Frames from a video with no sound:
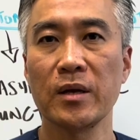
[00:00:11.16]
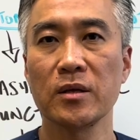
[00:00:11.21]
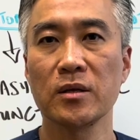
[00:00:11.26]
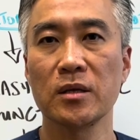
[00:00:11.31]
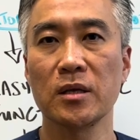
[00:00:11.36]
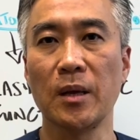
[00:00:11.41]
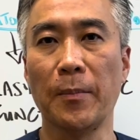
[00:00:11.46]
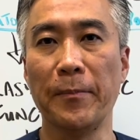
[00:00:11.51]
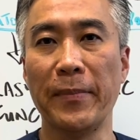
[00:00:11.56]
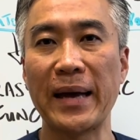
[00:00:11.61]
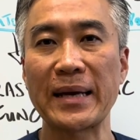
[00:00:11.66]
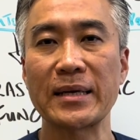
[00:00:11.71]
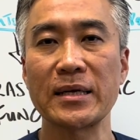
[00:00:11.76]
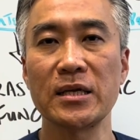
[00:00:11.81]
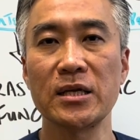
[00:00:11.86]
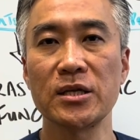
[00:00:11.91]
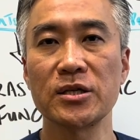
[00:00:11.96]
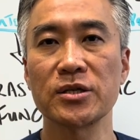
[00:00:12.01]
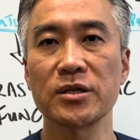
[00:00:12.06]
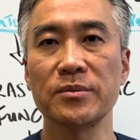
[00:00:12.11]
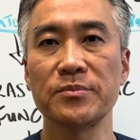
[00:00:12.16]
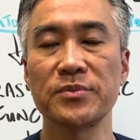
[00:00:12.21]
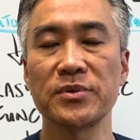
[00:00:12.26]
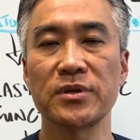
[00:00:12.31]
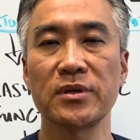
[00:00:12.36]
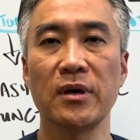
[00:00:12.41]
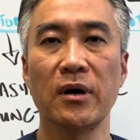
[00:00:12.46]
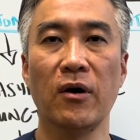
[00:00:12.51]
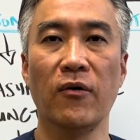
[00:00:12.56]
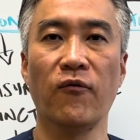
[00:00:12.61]
the mechanisms
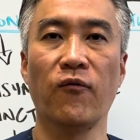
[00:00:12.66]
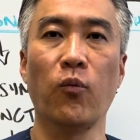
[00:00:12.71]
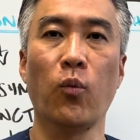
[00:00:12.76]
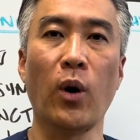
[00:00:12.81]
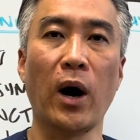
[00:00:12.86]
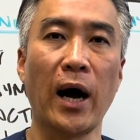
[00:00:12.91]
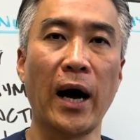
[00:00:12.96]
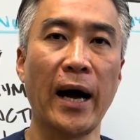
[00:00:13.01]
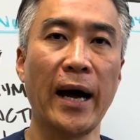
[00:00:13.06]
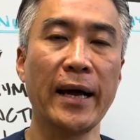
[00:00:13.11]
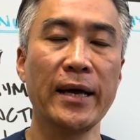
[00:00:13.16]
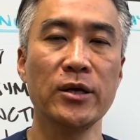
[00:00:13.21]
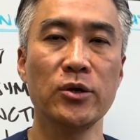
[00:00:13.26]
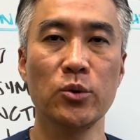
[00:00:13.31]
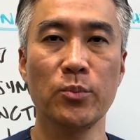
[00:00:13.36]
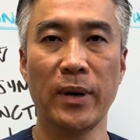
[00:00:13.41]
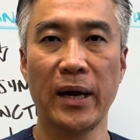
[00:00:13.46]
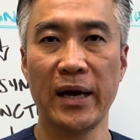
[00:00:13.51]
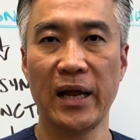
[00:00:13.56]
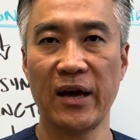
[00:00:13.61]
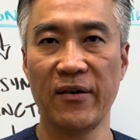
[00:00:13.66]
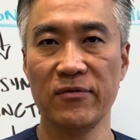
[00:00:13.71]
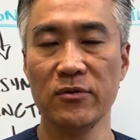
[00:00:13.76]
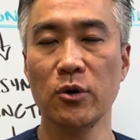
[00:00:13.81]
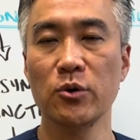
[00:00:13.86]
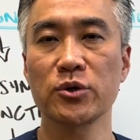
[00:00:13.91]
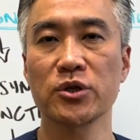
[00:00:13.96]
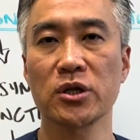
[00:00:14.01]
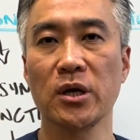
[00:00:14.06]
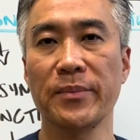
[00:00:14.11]
of why you might have
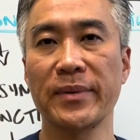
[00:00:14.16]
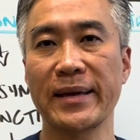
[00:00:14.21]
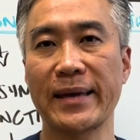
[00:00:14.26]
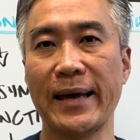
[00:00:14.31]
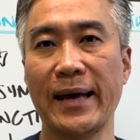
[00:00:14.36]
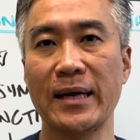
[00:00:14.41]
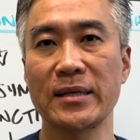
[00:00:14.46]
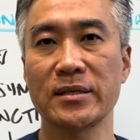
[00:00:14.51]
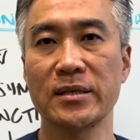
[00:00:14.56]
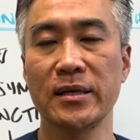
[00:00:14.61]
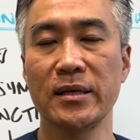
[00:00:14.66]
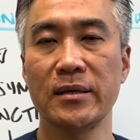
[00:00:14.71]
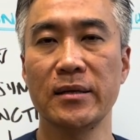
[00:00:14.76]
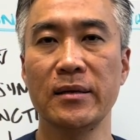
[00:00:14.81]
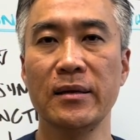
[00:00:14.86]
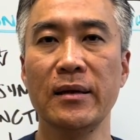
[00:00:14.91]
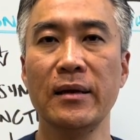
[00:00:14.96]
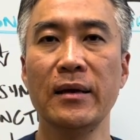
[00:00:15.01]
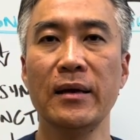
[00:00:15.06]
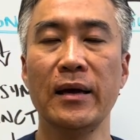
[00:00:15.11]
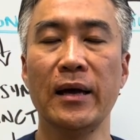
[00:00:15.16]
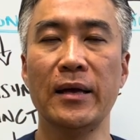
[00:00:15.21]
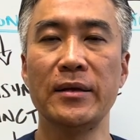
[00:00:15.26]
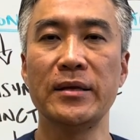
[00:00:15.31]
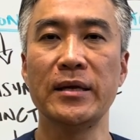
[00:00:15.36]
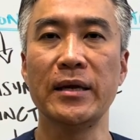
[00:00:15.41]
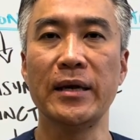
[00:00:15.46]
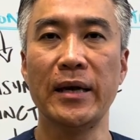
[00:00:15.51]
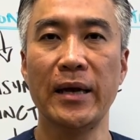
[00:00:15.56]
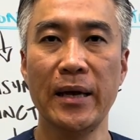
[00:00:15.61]
low stomach acid, and
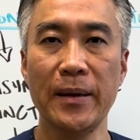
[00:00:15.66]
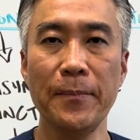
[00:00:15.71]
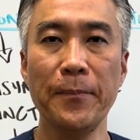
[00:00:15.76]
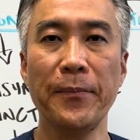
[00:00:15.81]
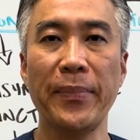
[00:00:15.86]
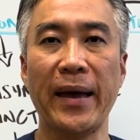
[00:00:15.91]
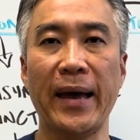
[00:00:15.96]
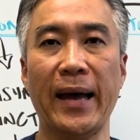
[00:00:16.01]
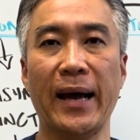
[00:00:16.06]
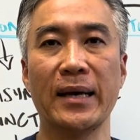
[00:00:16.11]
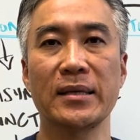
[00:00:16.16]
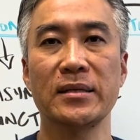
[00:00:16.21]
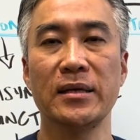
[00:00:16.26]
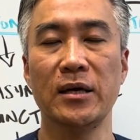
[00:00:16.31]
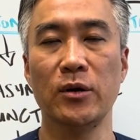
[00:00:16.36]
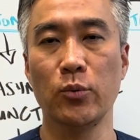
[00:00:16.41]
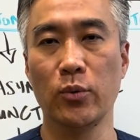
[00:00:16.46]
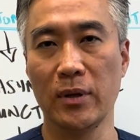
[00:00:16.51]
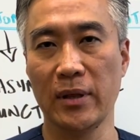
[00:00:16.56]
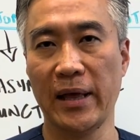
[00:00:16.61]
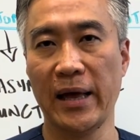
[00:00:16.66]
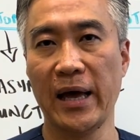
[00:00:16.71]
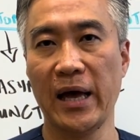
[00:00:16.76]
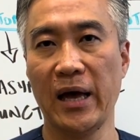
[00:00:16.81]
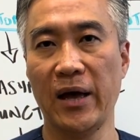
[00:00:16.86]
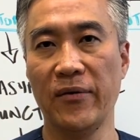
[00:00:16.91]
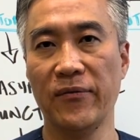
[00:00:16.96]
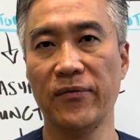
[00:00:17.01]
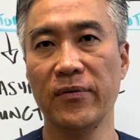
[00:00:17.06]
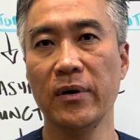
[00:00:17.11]
the impact it will
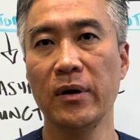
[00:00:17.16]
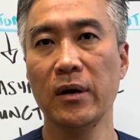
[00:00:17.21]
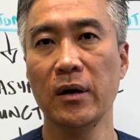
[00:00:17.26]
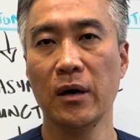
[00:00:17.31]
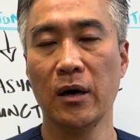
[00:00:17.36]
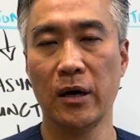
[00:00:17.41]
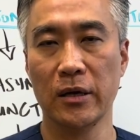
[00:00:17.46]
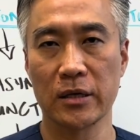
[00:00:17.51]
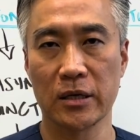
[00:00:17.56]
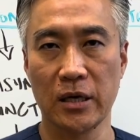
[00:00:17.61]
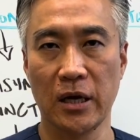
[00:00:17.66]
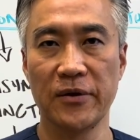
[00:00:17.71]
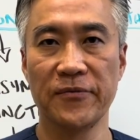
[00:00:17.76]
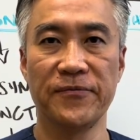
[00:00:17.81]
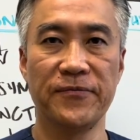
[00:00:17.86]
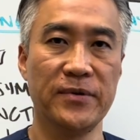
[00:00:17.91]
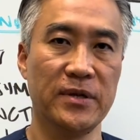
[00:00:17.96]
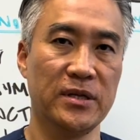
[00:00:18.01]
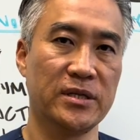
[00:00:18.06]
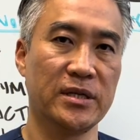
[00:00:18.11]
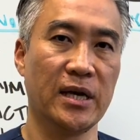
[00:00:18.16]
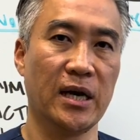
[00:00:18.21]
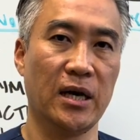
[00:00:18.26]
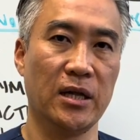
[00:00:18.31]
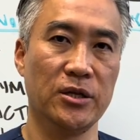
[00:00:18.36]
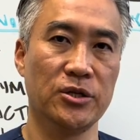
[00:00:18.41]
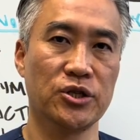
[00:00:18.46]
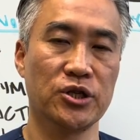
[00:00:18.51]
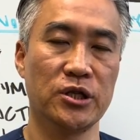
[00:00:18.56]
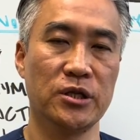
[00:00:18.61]
have on gut
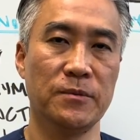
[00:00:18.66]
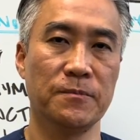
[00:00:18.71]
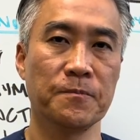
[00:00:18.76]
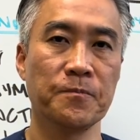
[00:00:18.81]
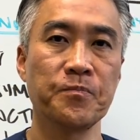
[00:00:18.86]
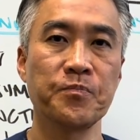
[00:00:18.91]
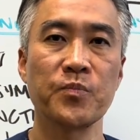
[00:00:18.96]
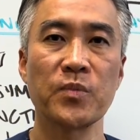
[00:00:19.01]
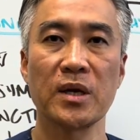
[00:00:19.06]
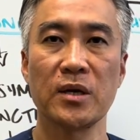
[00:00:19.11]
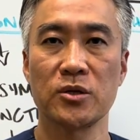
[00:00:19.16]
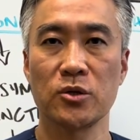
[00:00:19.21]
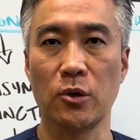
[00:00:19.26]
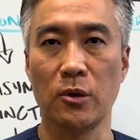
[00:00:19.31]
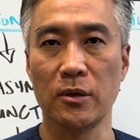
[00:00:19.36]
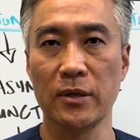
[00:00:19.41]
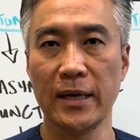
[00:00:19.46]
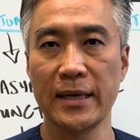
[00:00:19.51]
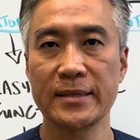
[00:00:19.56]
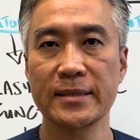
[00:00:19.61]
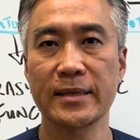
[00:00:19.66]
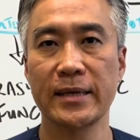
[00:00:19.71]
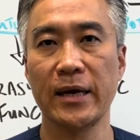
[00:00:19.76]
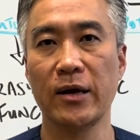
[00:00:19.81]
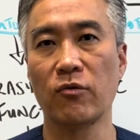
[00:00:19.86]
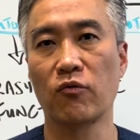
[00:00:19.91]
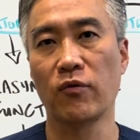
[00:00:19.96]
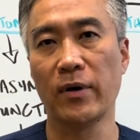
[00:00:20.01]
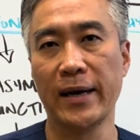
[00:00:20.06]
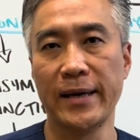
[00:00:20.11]
physiology. So let's
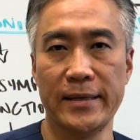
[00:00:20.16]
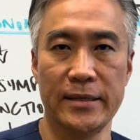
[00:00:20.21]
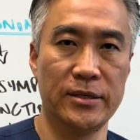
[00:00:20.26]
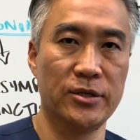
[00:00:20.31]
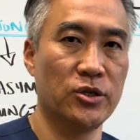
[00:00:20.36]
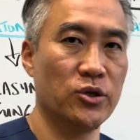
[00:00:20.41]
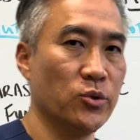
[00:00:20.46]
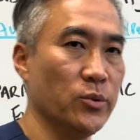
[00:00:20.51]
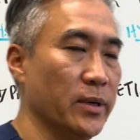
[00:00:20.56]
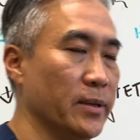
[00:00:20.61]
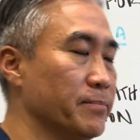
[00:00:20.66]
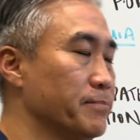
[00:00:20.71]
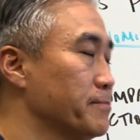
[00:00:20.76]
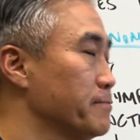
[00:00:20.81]
get right into it.